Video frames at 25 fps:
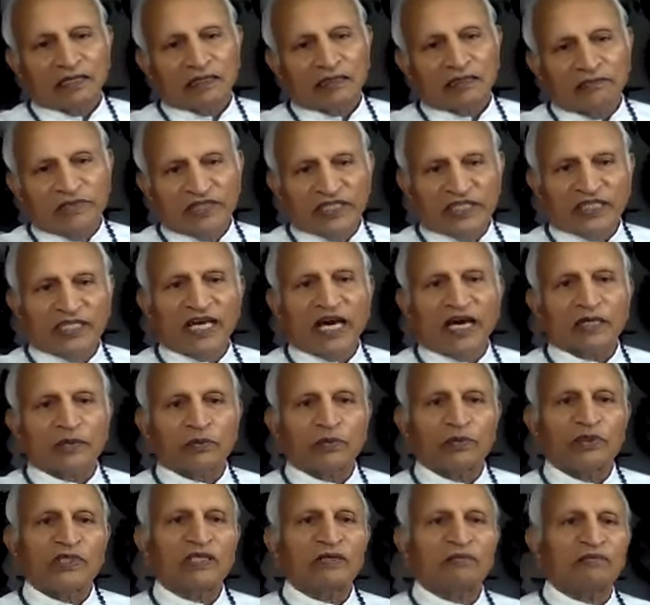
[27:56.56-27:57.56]
with
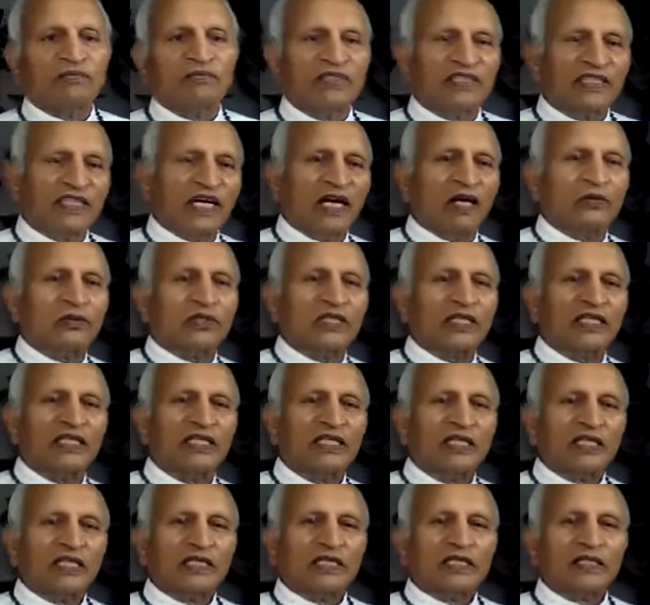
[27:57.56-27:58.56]
harmonium, without it,
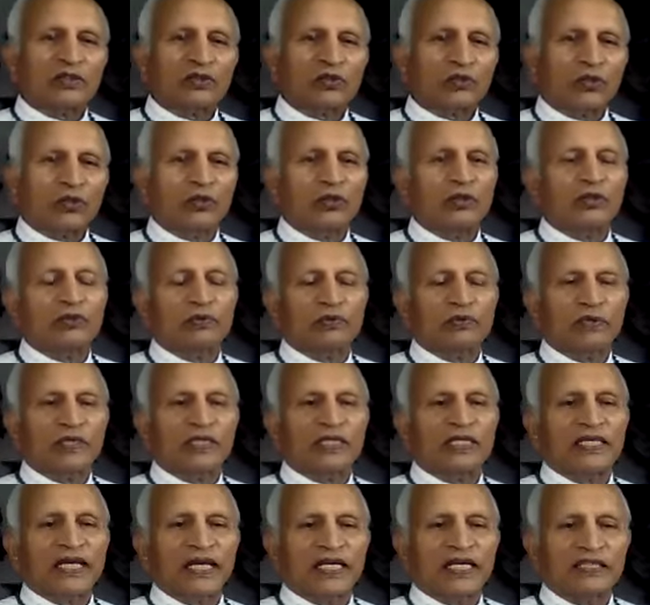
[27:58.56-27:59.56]
so you will
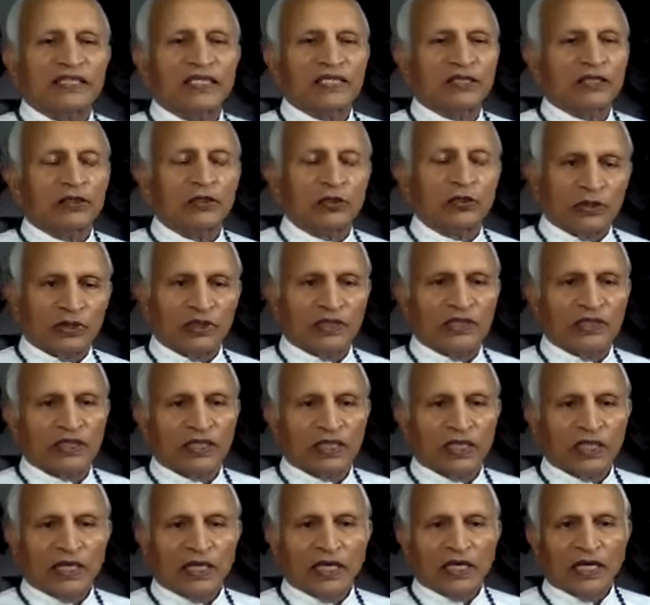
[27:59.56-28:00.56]
get the tune.
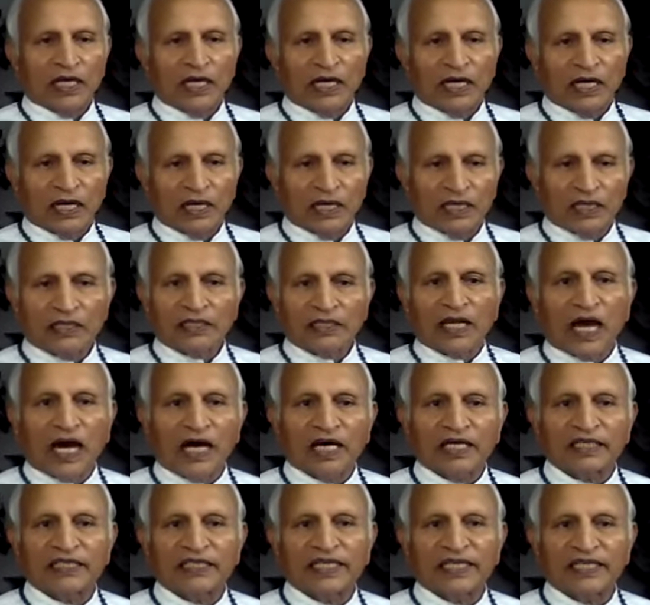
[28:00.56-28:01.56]

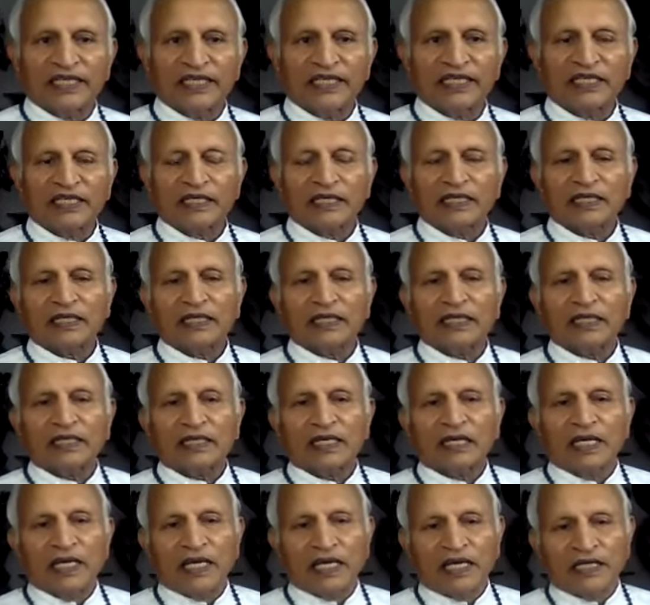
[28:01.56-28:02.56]
Radhe
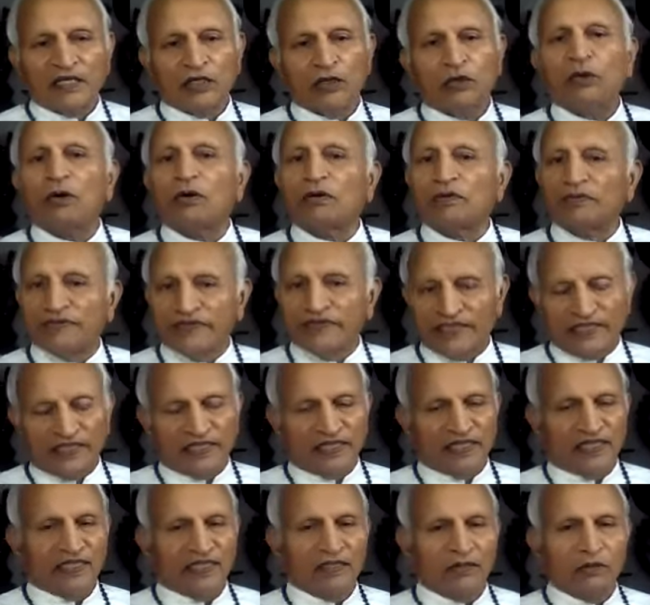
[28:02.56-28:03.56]
and
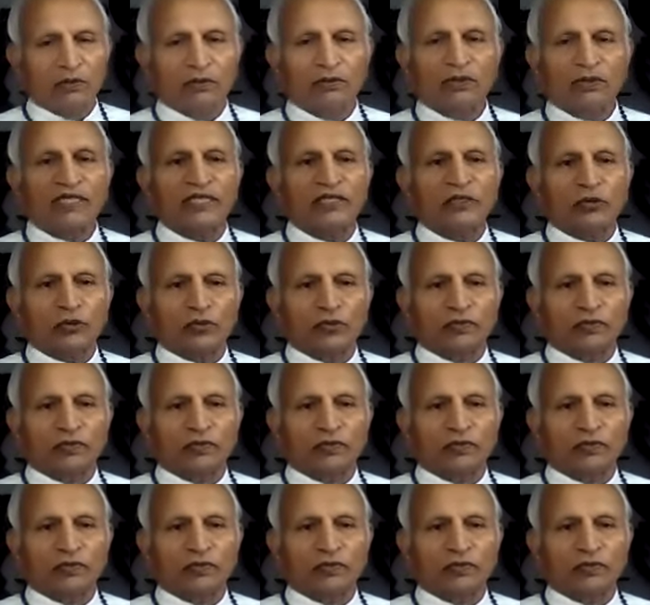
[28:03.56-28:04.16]
Govinda, only two